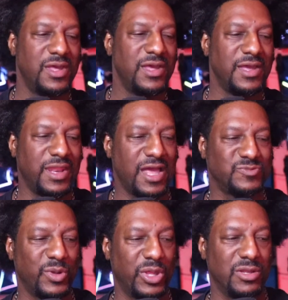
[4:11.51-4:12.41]
It has
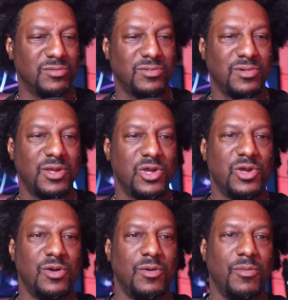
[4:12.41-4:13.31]
been
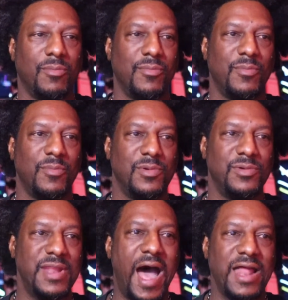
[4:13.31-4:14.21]

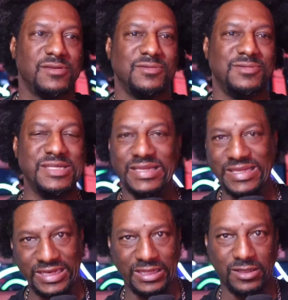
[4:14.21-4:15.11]
not
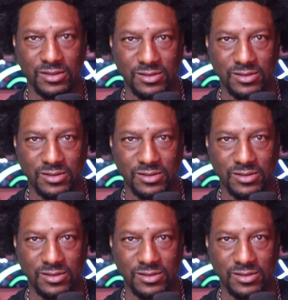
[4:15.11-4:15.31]
deleted,